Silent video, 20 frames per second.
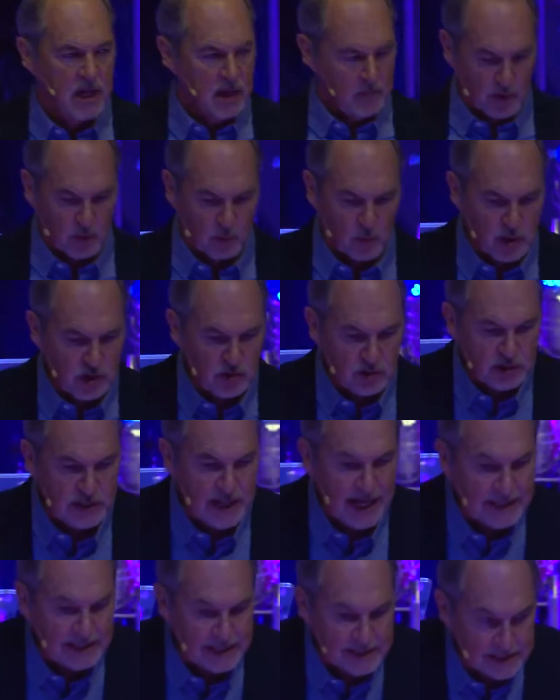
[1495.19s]
But when you
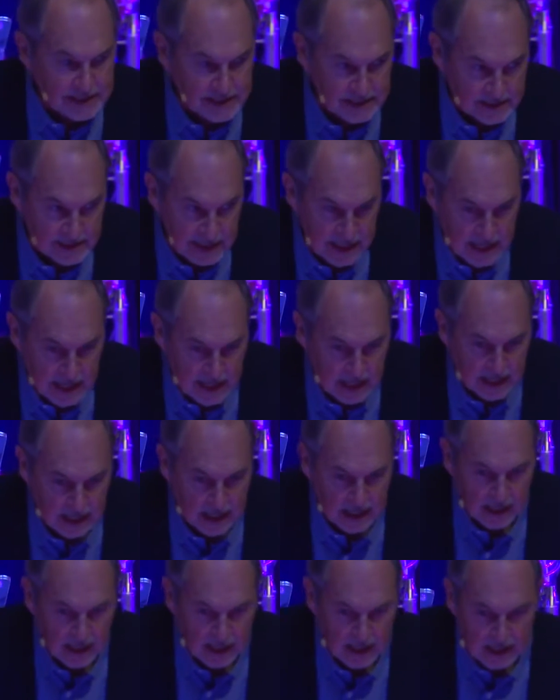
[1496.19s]
start to sing,
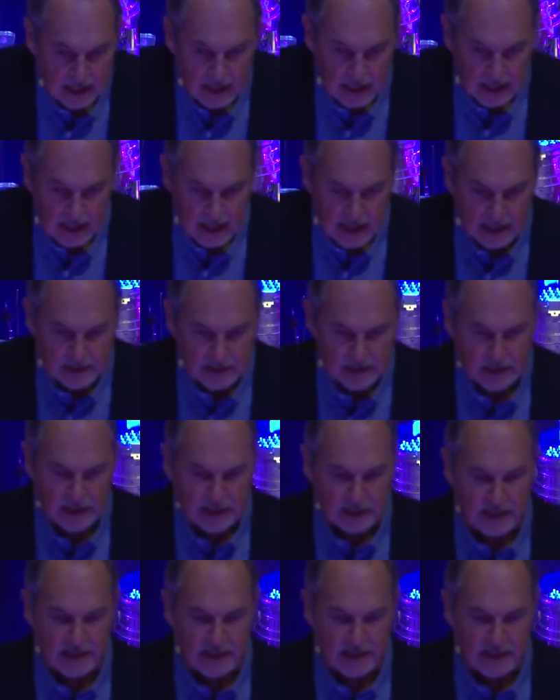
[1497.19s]
it's like